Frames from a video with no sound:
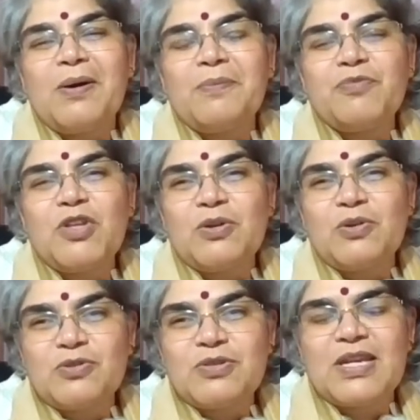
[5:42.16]
you know,
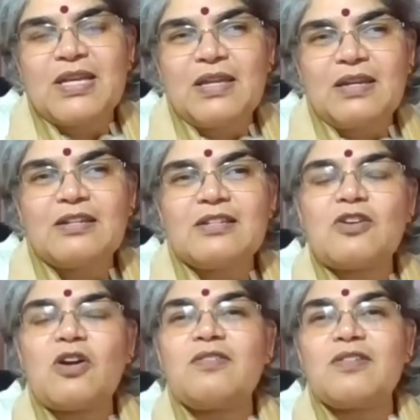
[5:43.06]
to say that it is
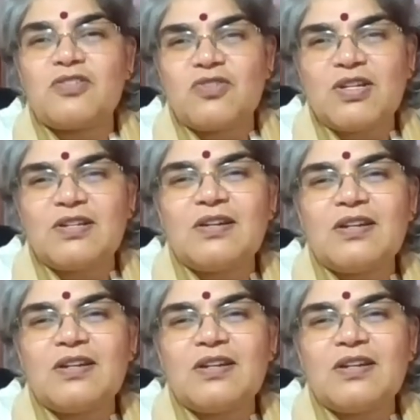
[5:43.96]
not restricted,